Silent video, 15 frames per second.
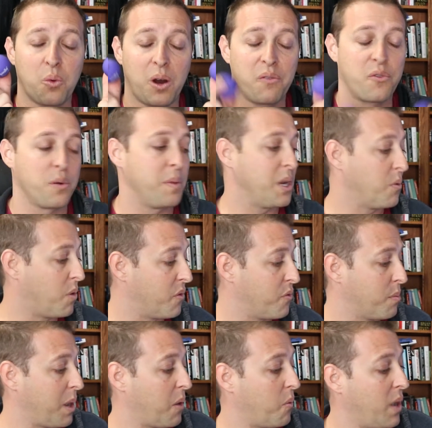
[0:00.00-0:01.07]
one for me, one
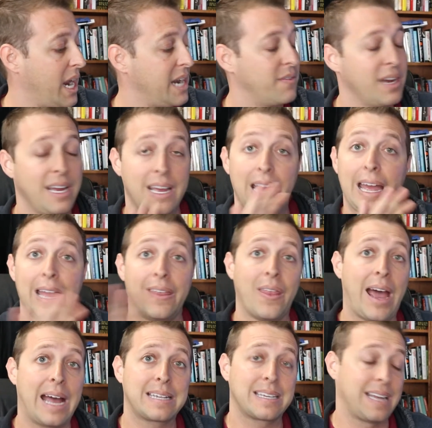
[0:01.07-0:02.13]
for my wife, and
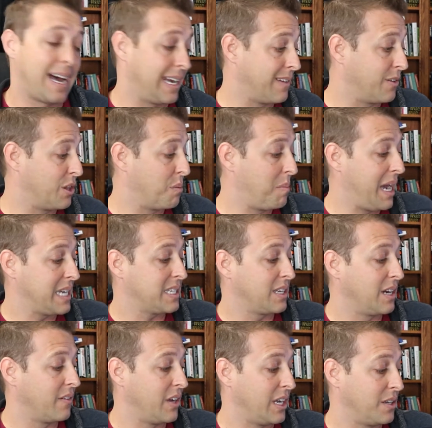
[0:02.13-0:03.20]
that's not even the
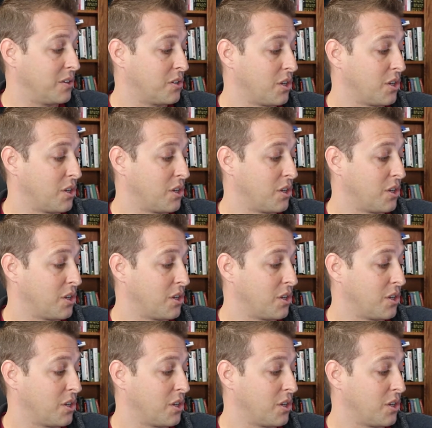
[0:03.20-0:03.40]
best of it.